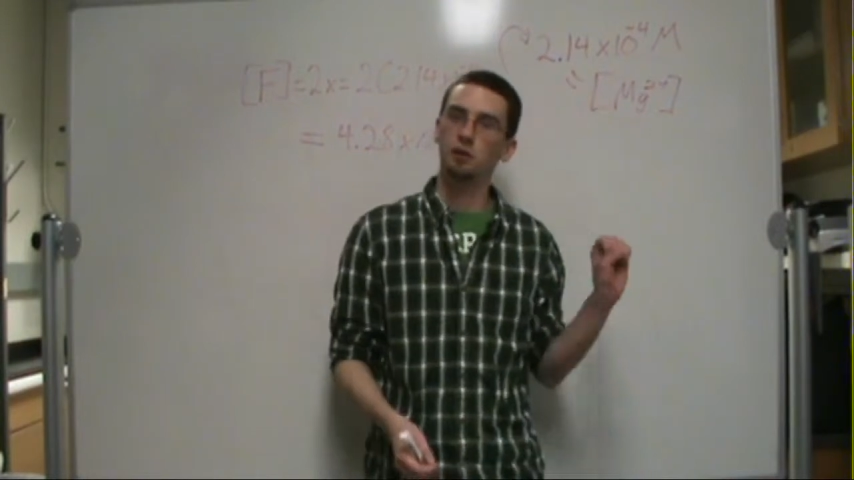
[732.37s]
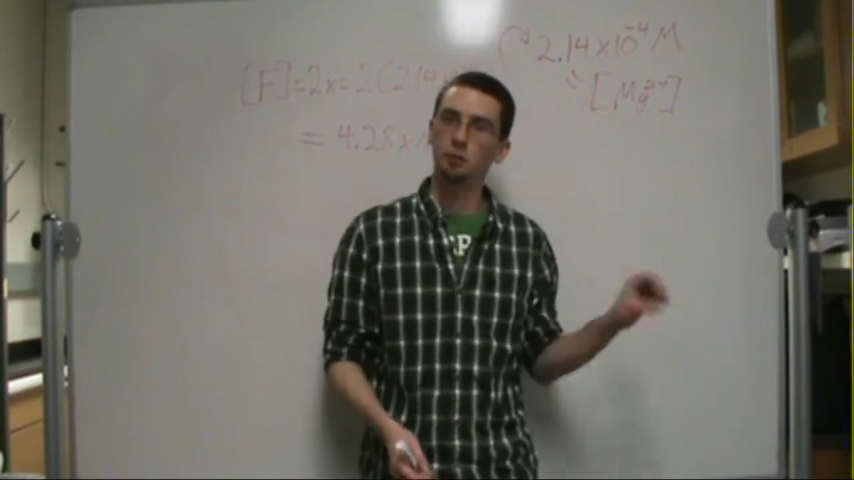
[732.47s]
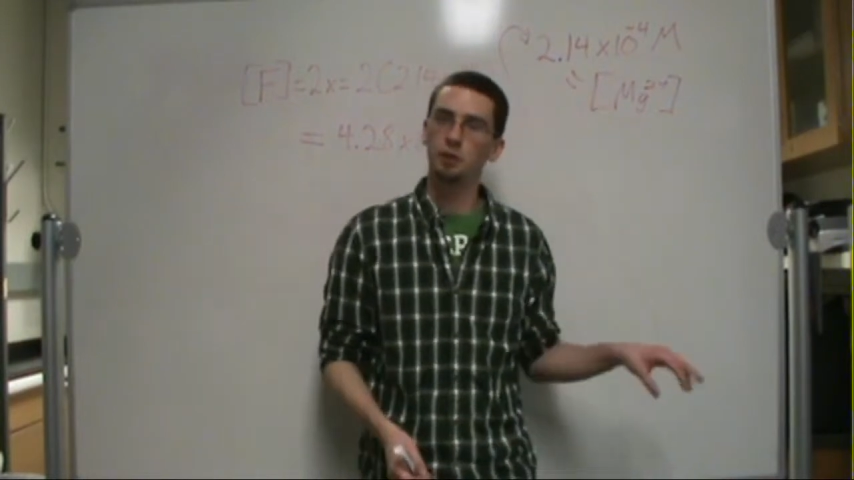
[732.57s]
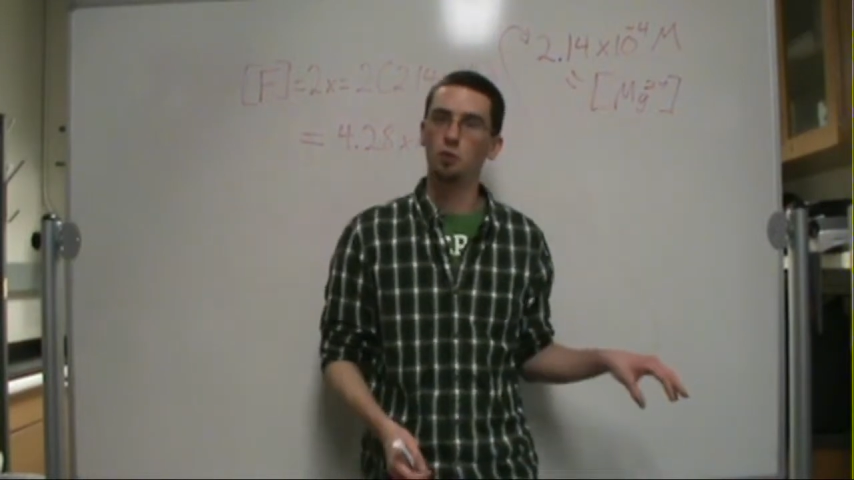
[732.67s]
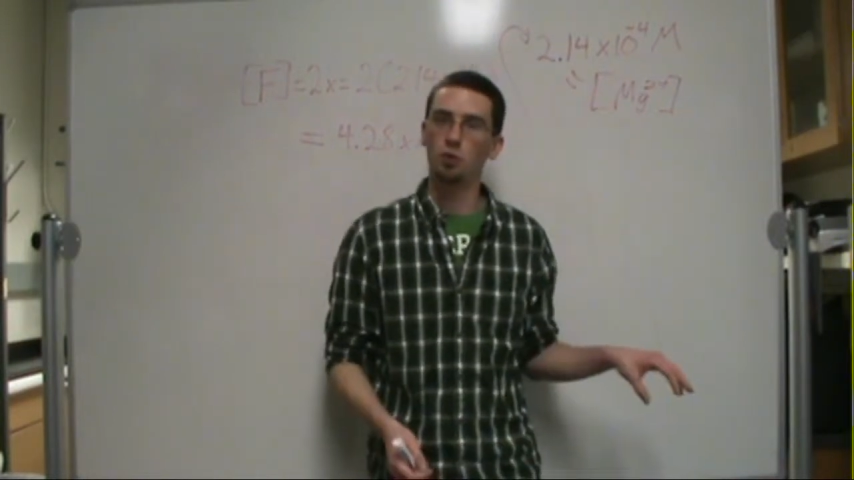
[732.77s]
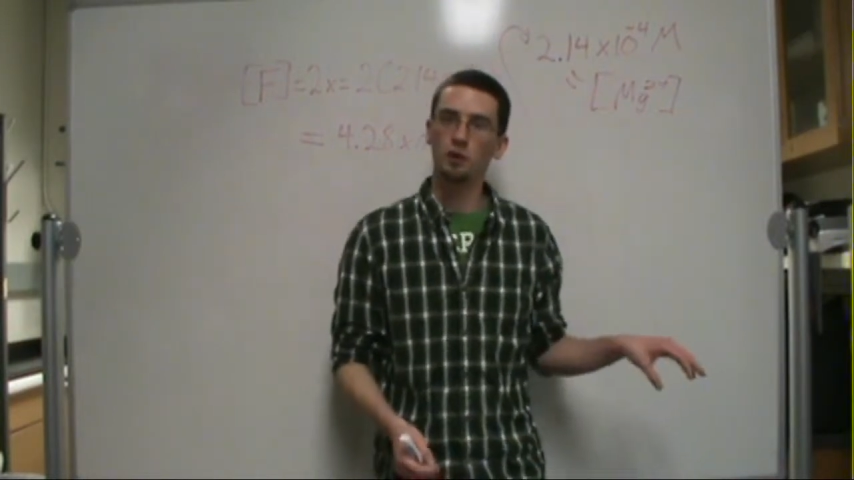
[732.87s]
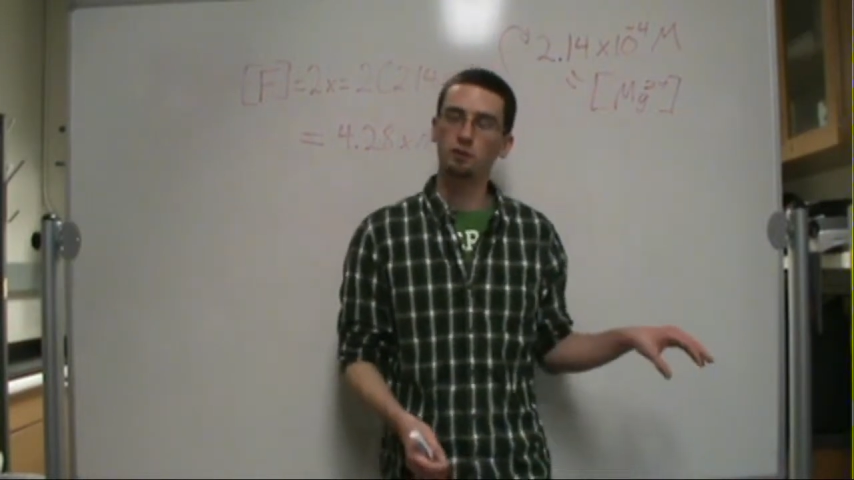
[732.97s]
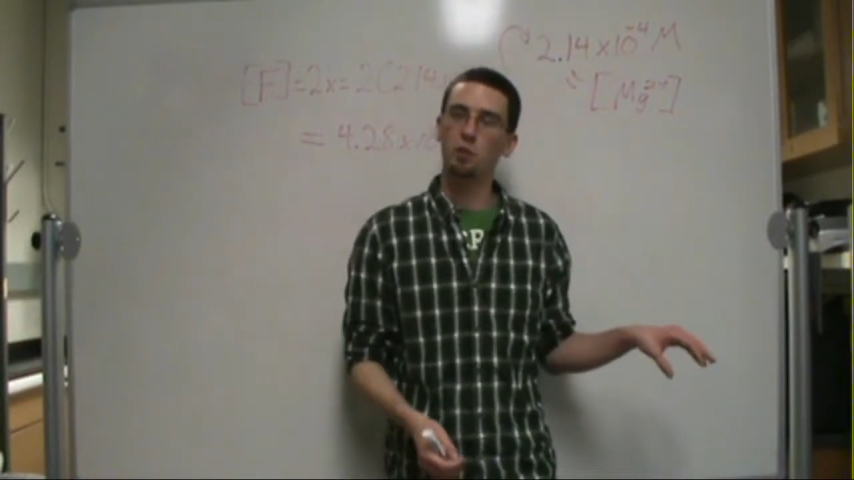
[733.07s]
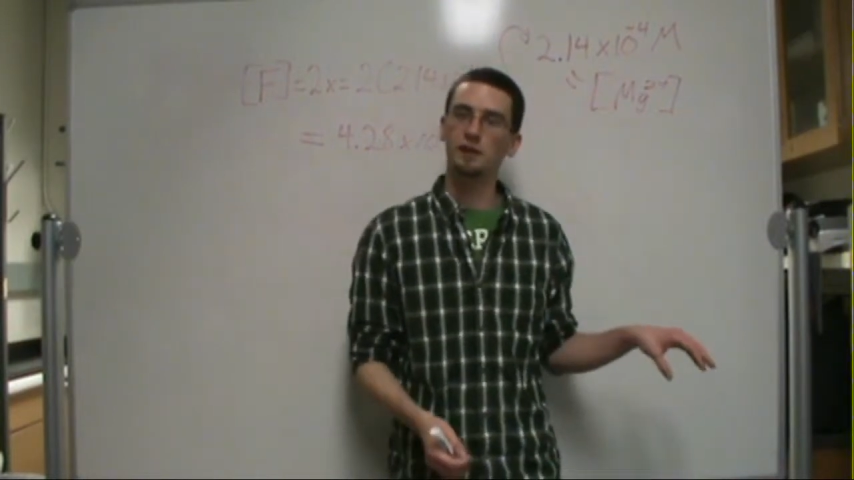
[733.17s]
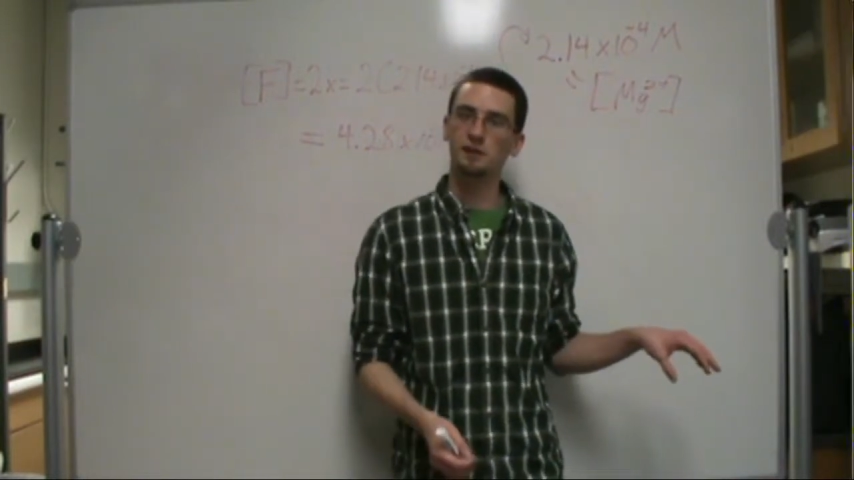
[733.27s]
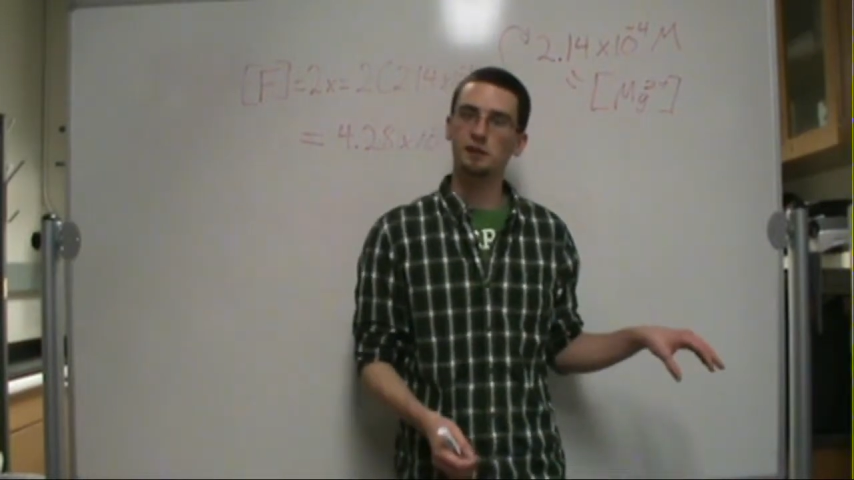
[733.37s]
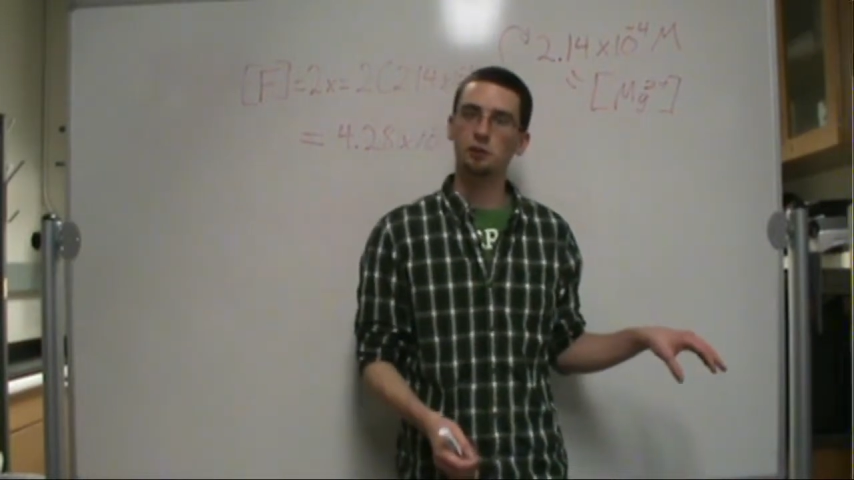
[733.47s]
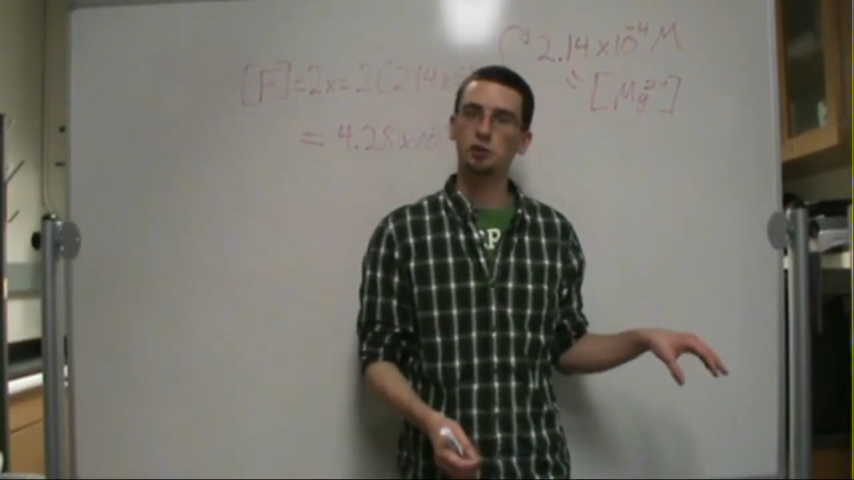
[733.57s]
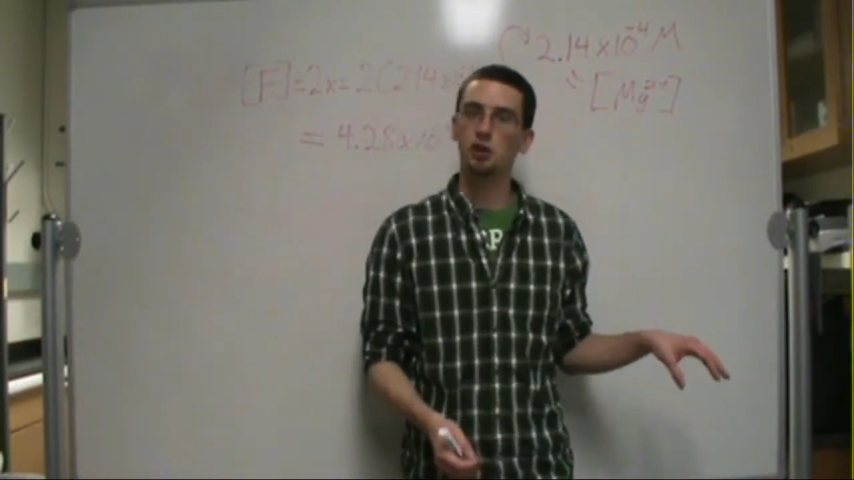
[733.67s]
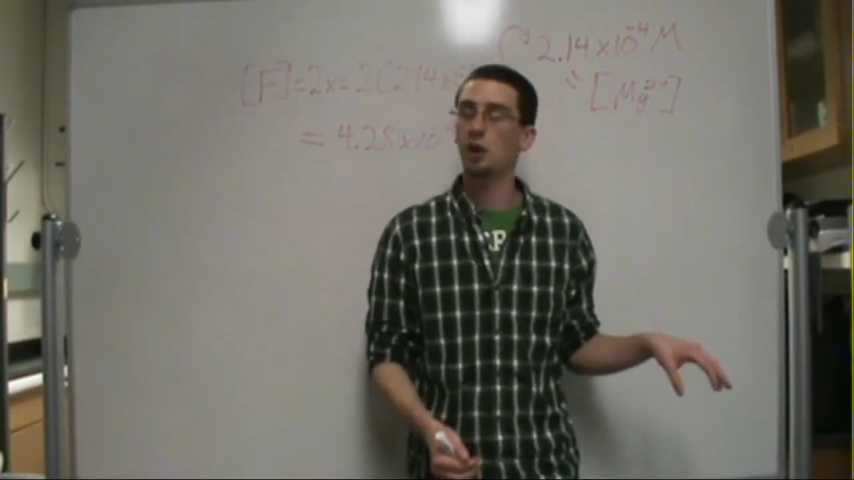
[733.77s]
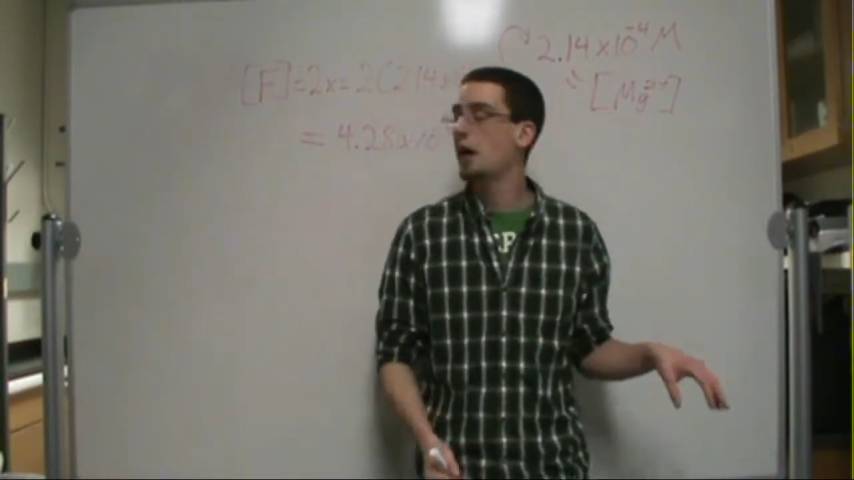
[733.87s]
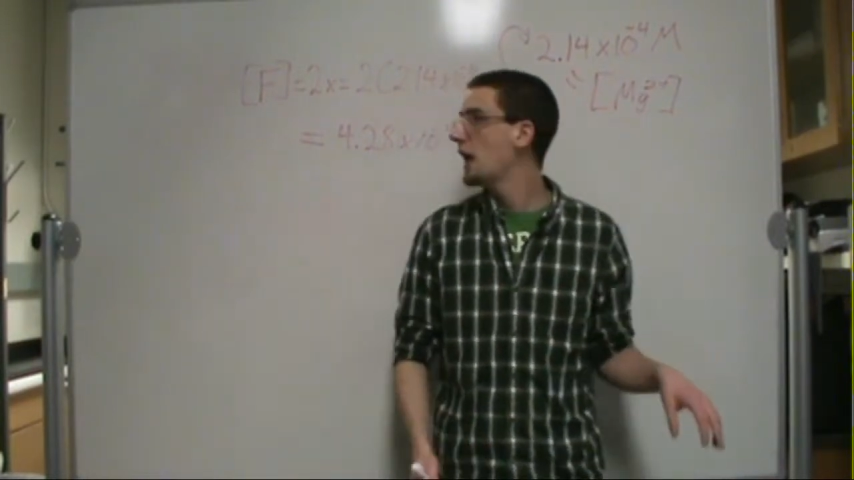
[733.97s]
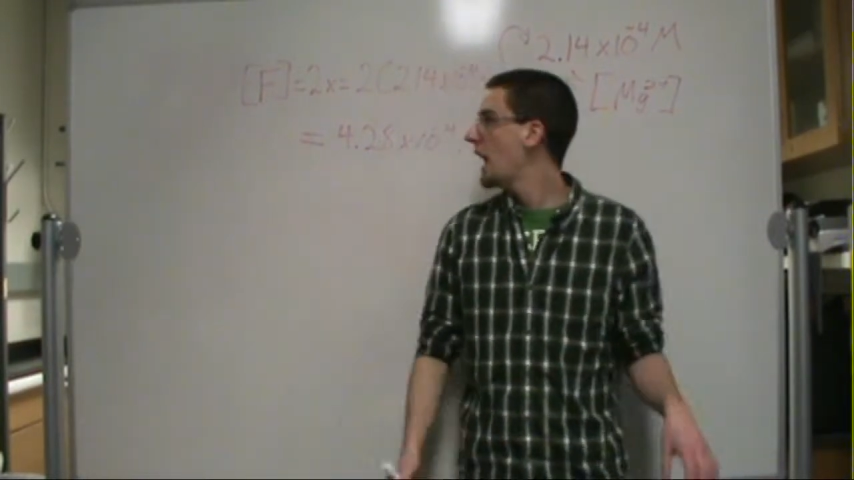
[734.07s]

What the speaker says: little bit more of one solution,